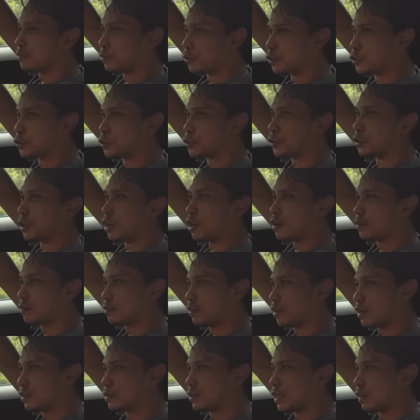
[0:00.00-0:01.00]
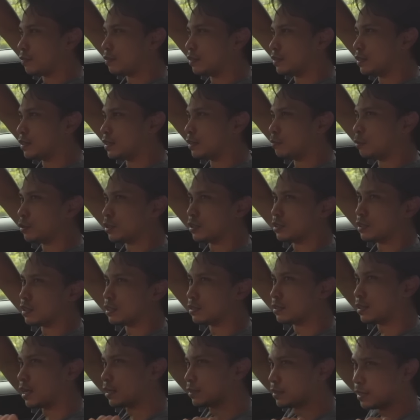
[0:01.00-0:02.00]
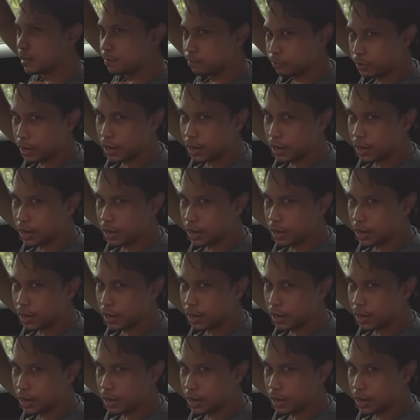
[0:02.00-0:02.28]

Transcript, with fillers: version of the X seventy, which is the exact same